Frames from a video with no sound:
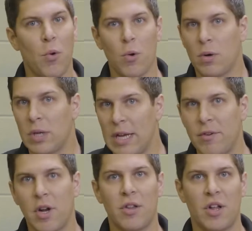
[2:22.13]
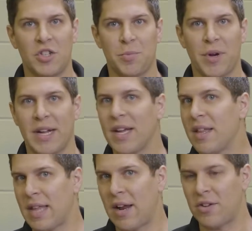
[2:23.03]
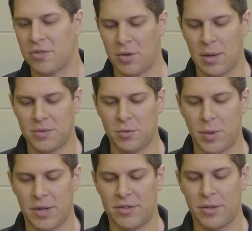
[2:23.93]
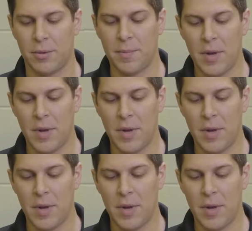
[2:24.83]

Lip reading: or even on a lunch break. That also helps as well too.